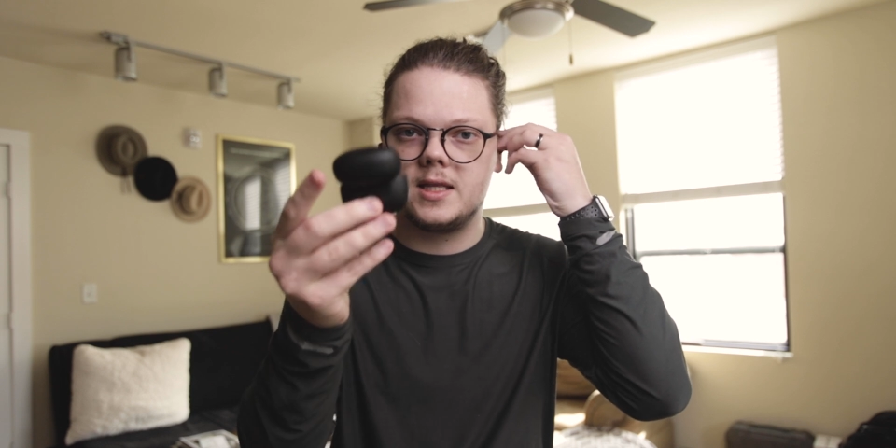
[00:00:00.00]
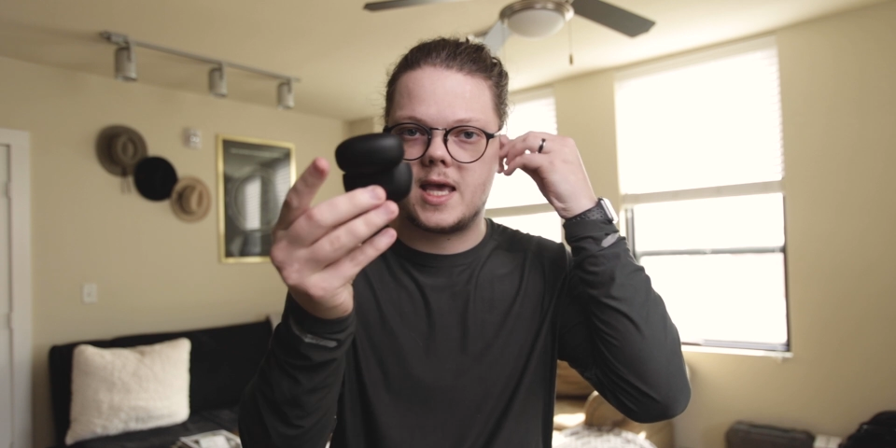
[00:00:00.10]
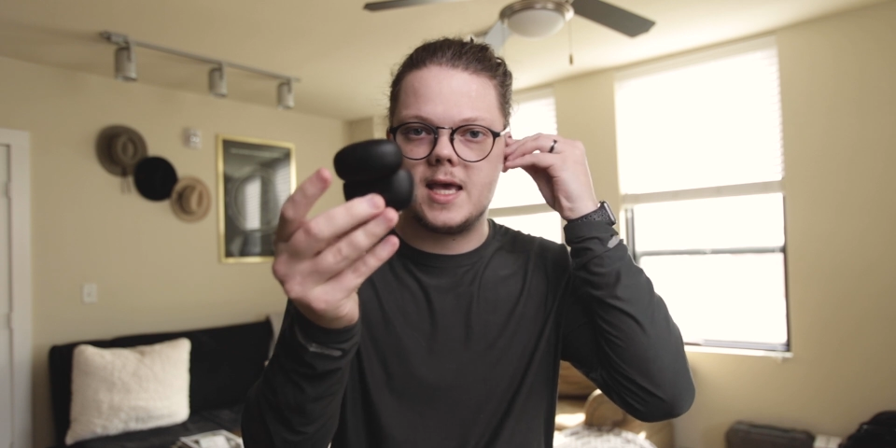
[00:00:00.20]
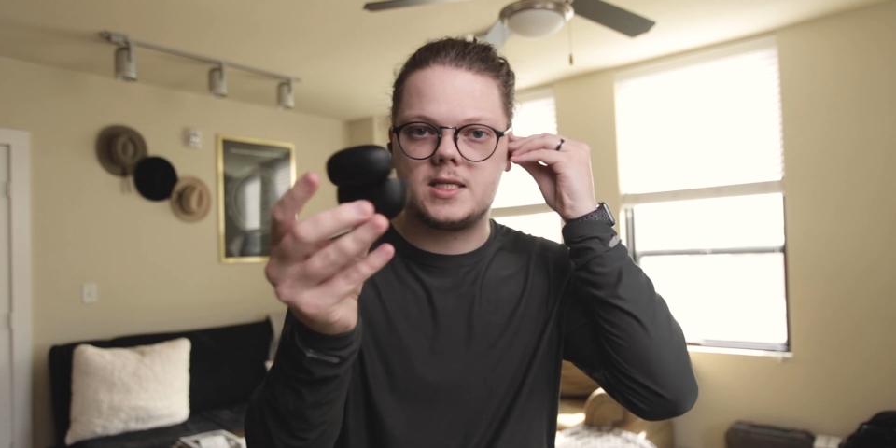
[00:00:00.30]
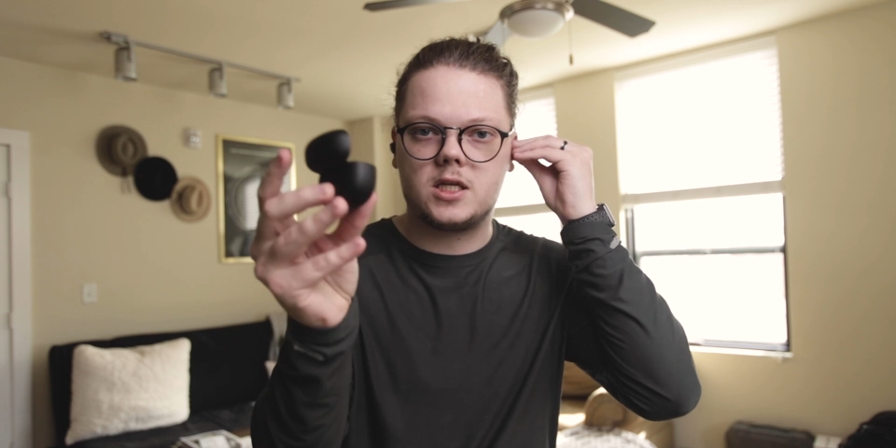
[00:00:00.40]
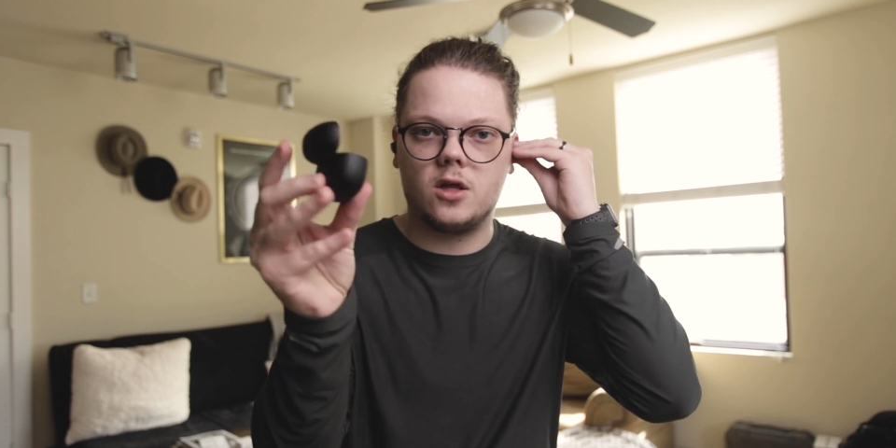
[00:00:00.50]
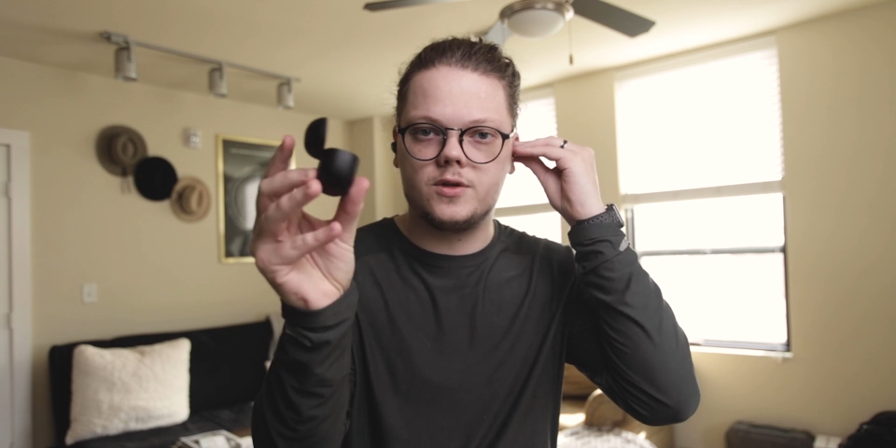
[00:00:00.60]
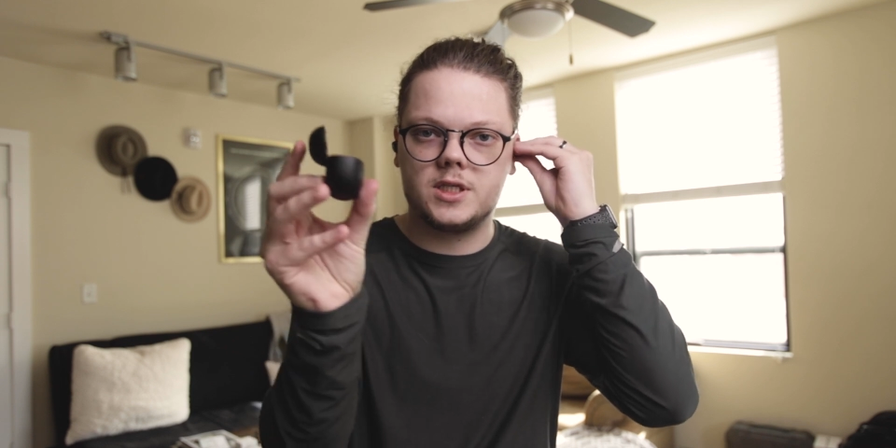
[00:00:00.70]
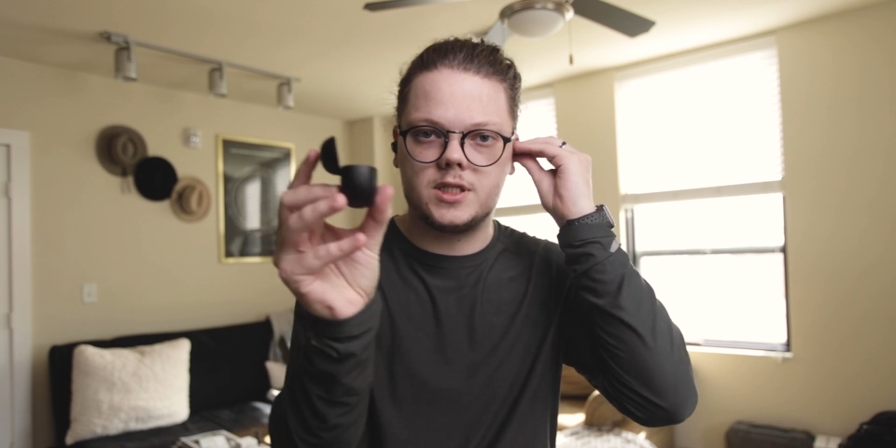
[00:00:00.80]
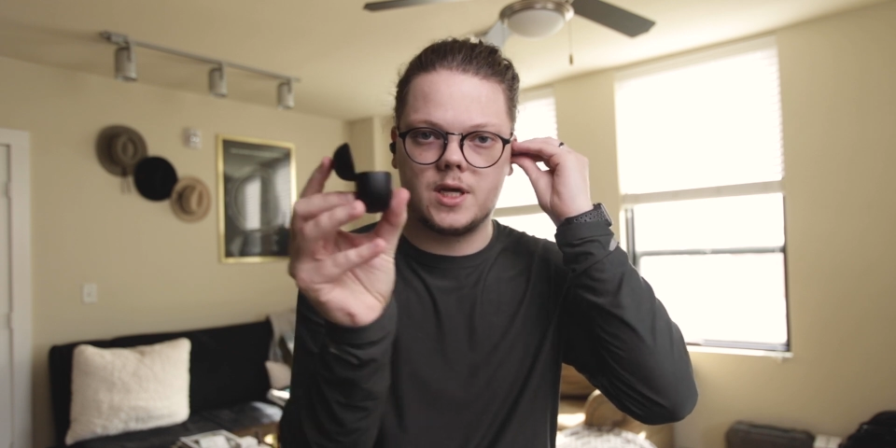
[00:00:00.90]
Case
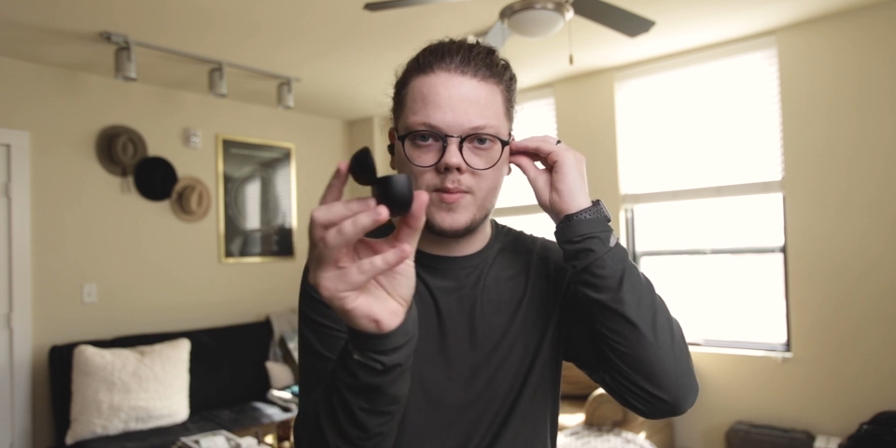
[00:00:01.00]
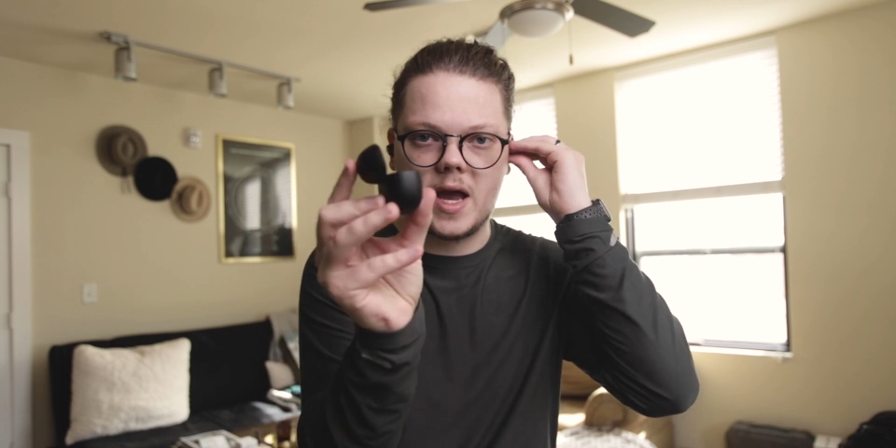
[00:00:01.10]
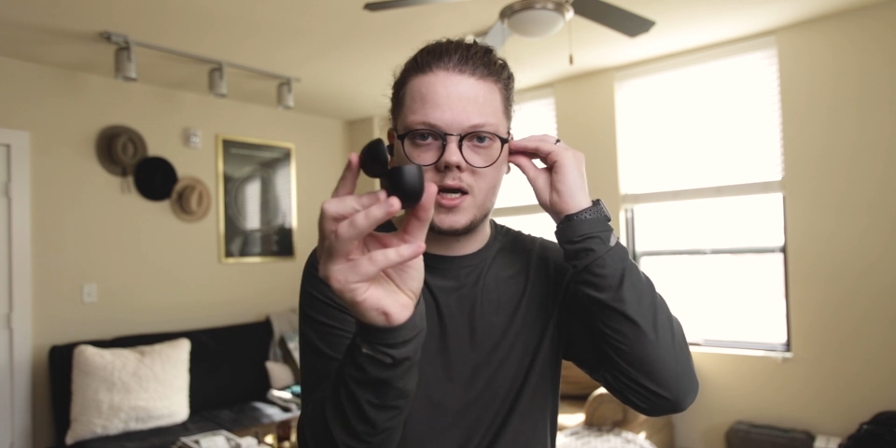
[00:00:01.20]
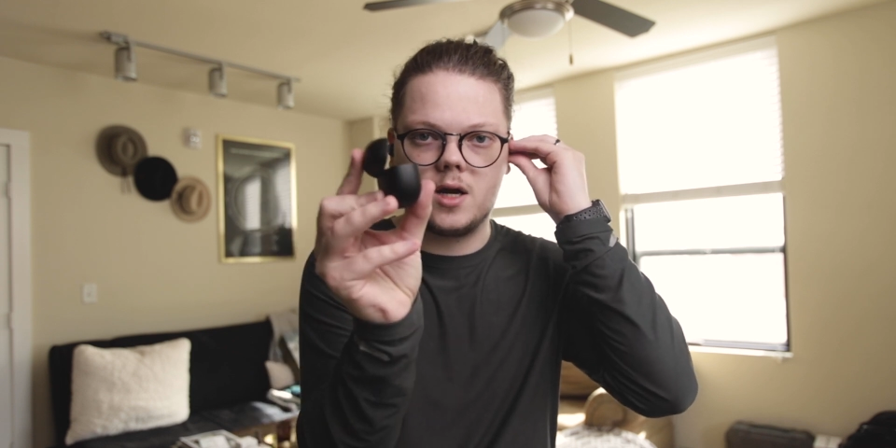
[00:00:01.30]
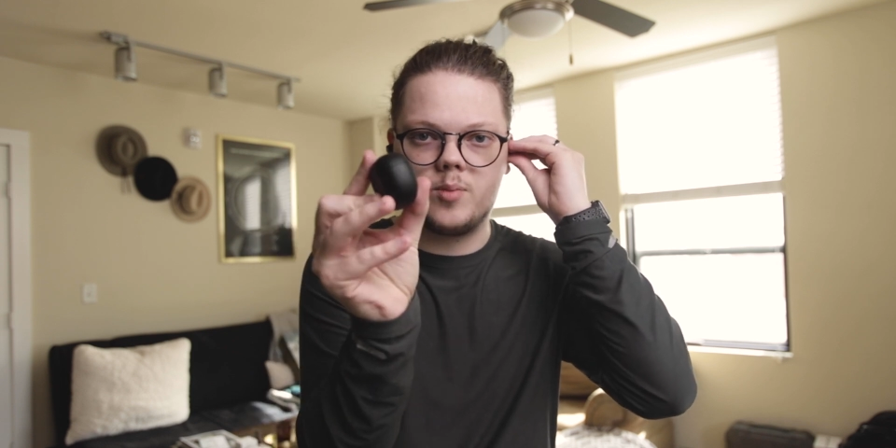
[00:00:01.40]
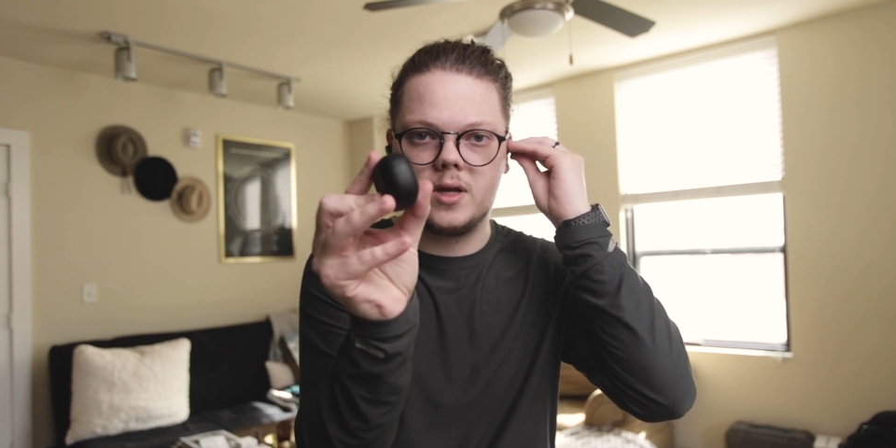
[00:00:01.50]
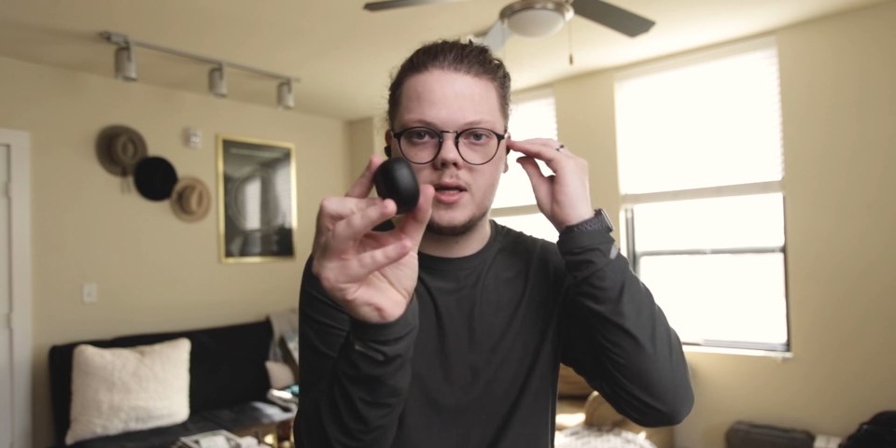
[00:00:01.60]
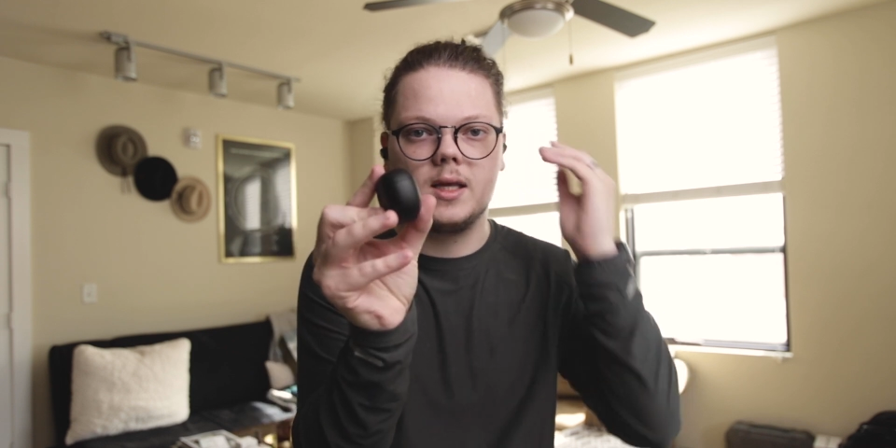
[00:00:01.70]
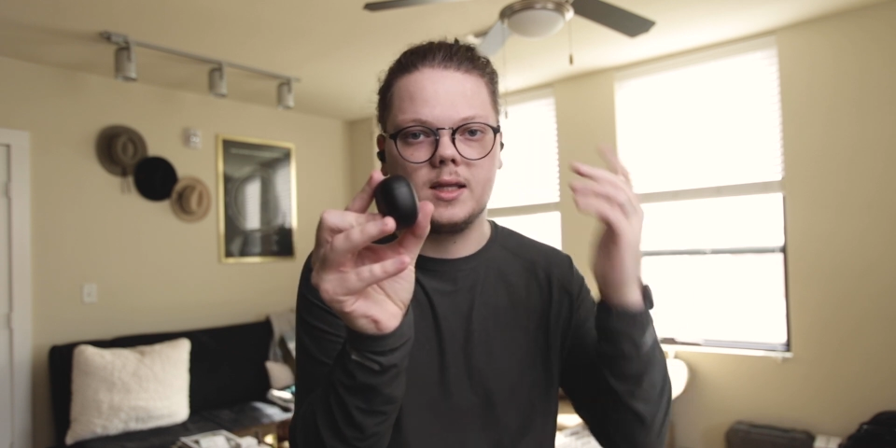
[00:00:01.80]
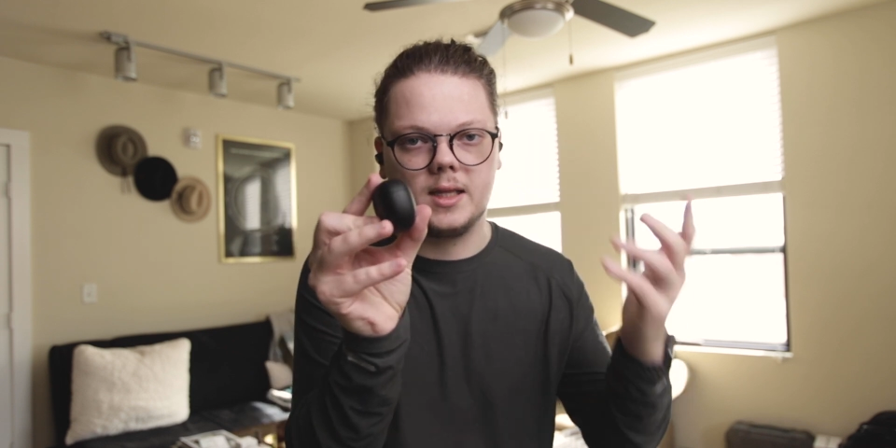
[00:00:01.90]
closes back up
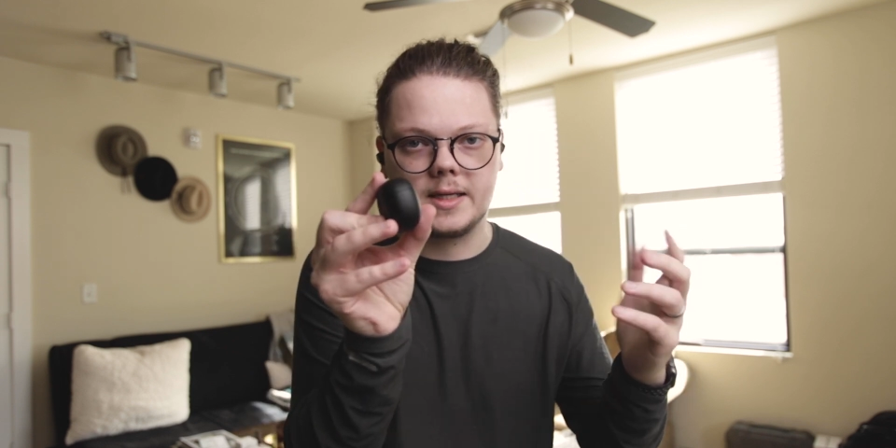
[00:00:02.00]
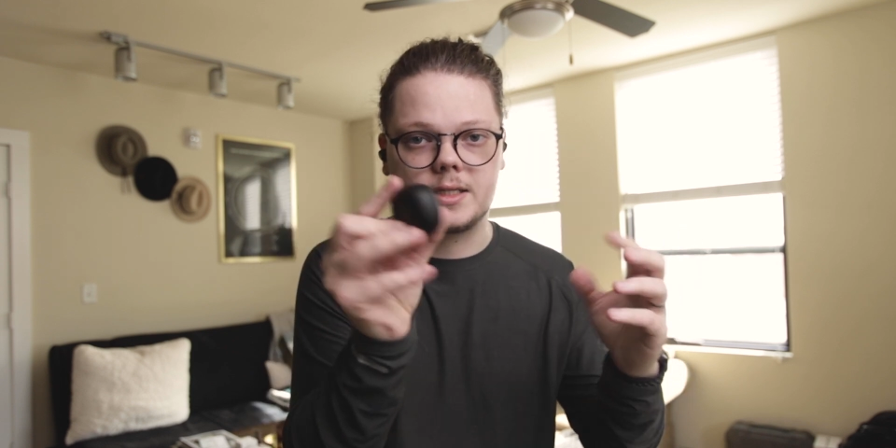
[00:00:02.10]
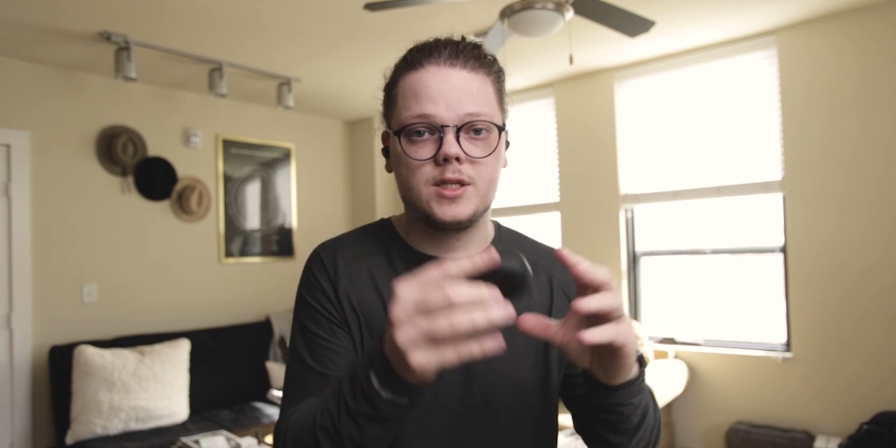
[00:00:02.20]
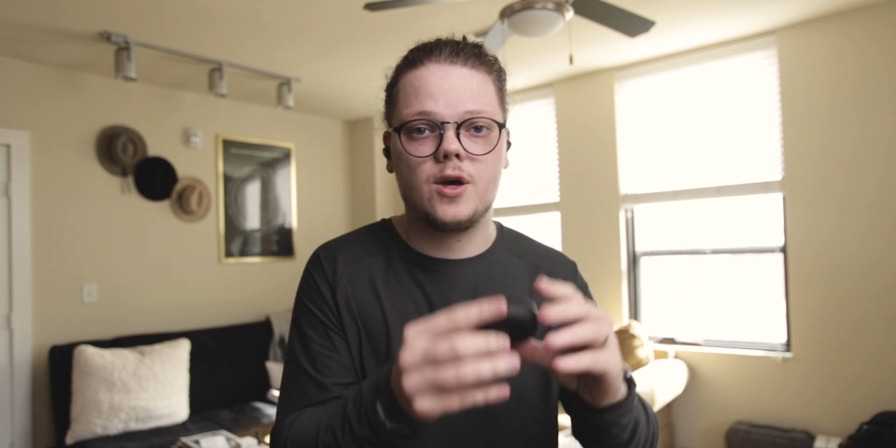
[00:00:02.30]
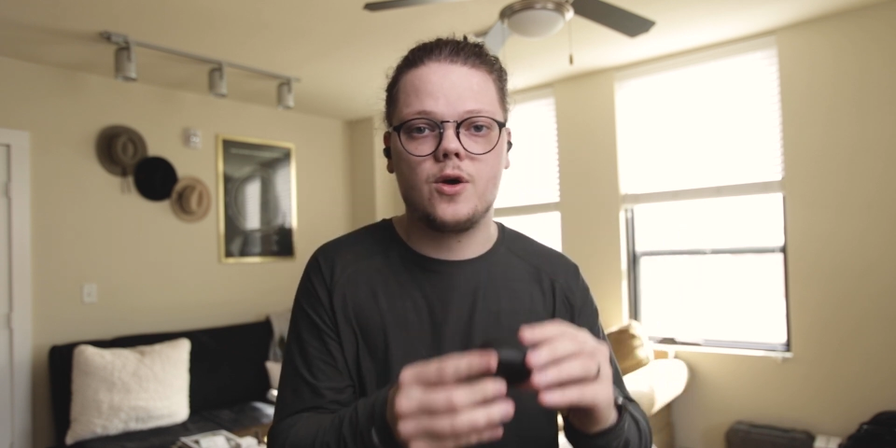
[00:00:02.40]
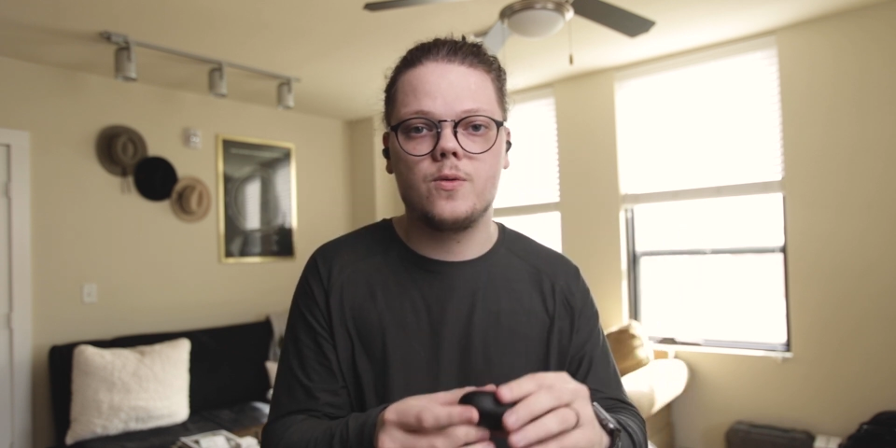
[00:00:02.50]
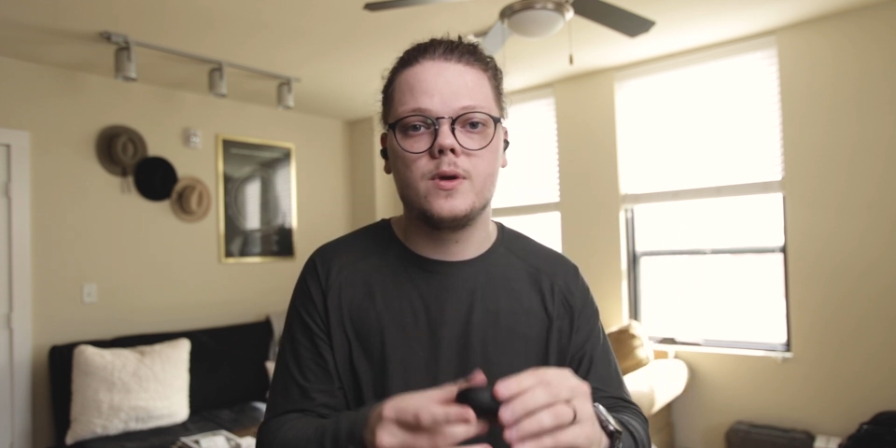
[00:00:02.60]
like so.